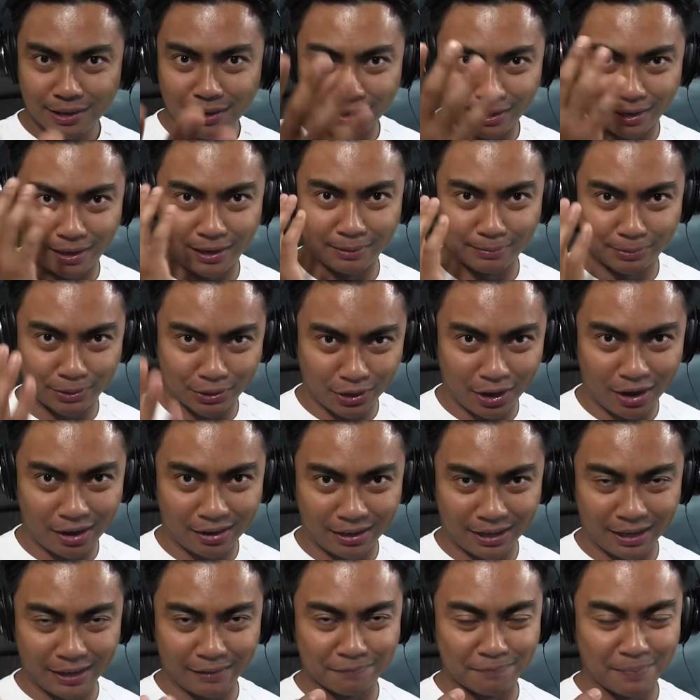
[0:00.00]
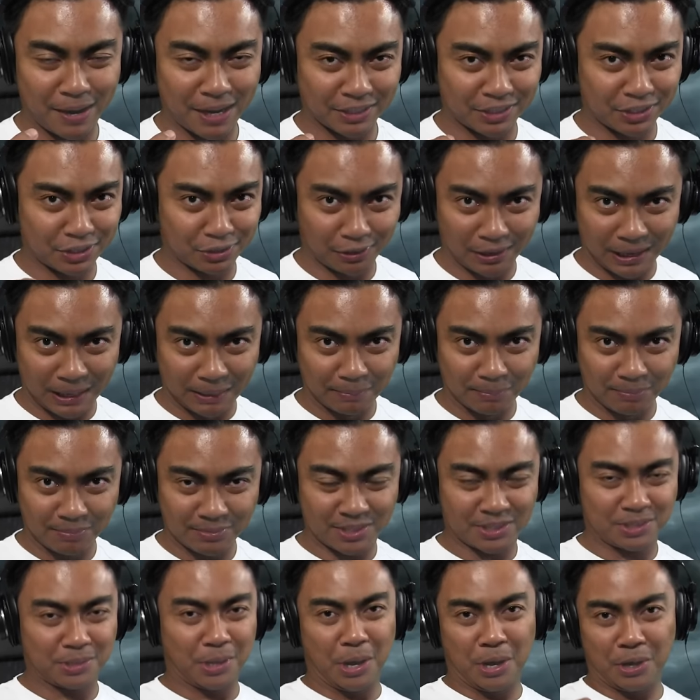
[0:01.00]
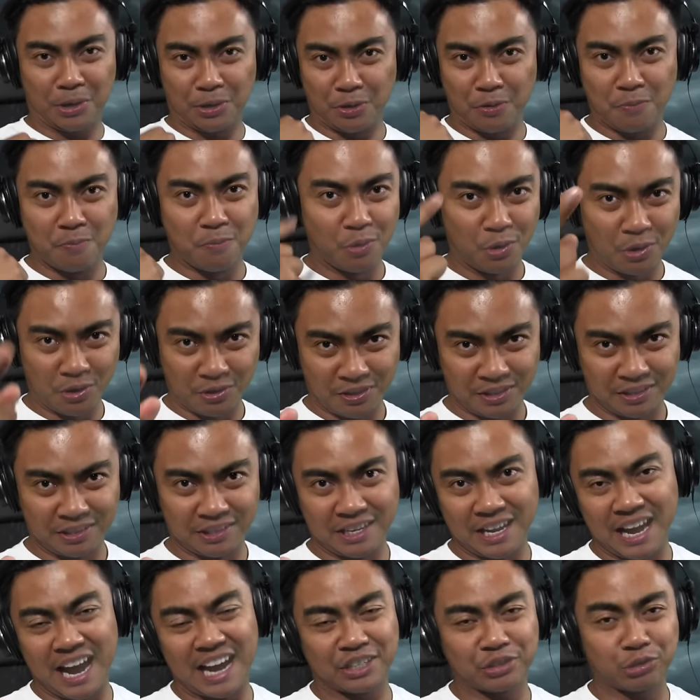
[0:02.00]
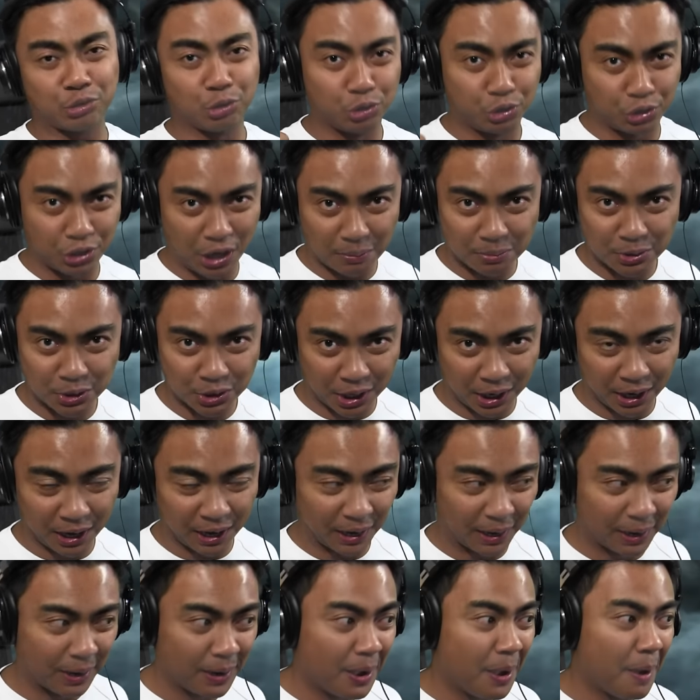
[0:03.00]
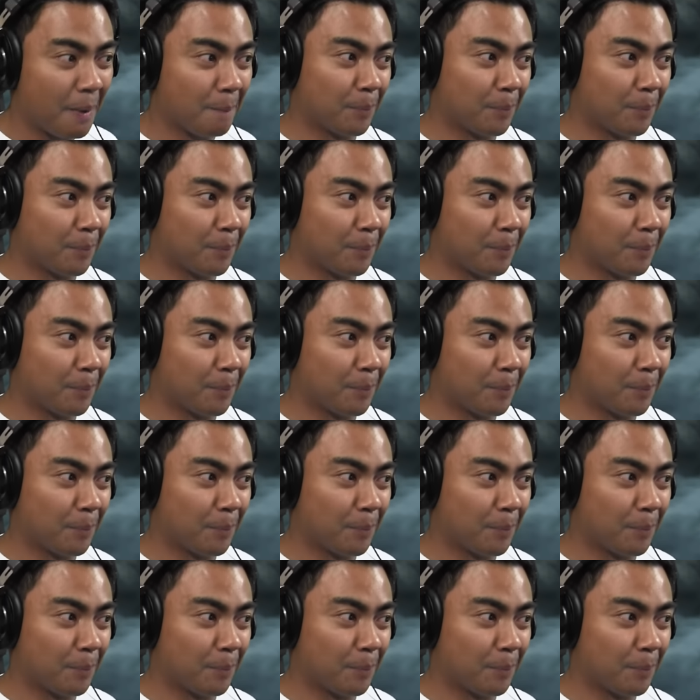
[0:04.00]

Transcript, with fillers: I'm sorry if my screams scare you more than the actual jump scare,